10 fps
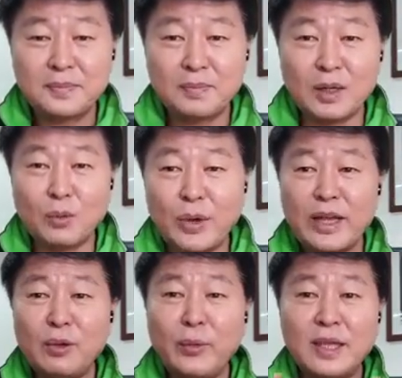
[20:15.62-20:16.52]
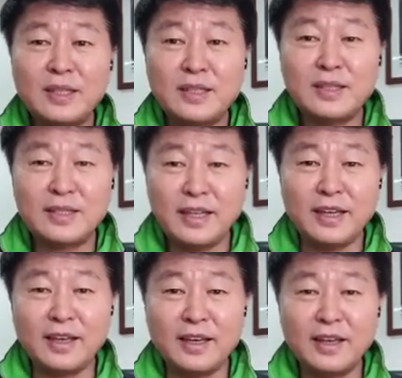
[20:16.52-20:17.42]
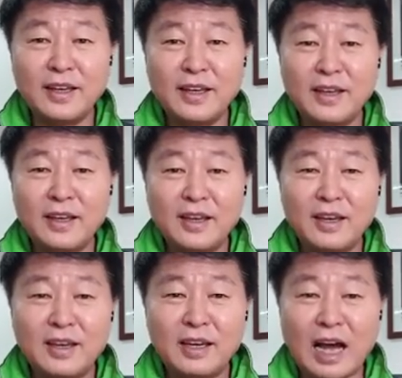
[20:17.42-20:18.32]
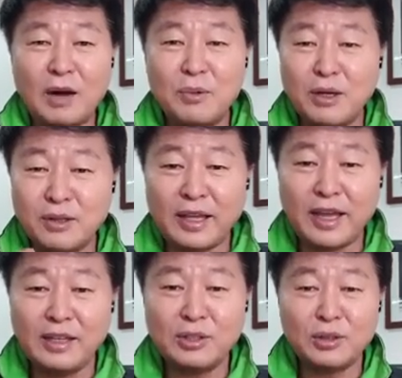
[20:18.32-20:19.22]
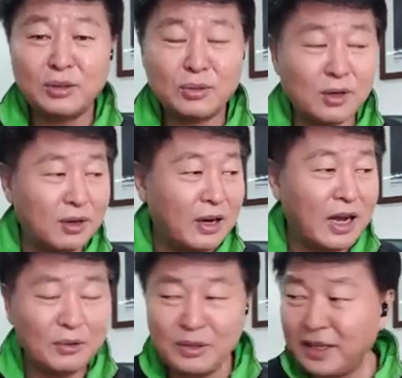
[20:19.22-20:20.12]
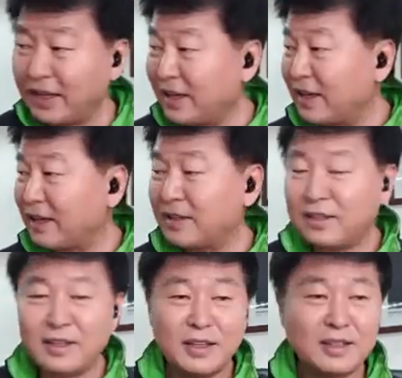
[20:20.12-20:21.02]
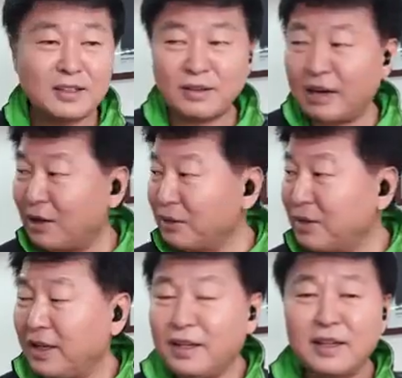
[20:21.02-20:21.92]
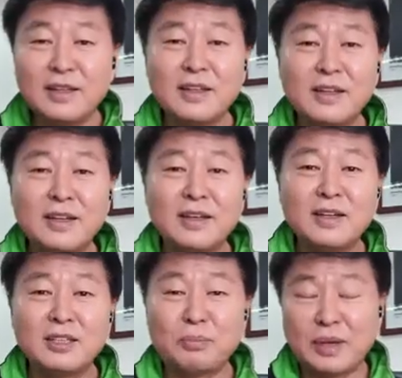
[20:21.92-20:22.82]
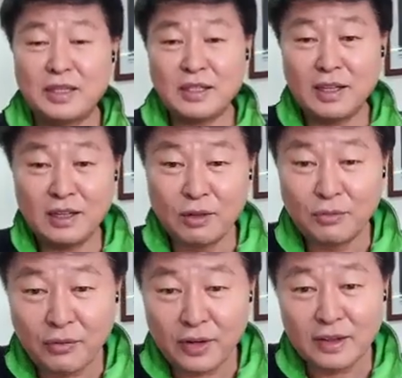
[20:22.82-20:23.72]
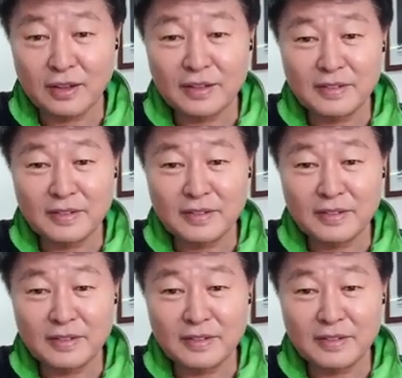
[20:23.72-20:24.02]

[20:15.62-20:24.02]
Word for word: But when we see our attention to surrounding it, surrounding especially the fear,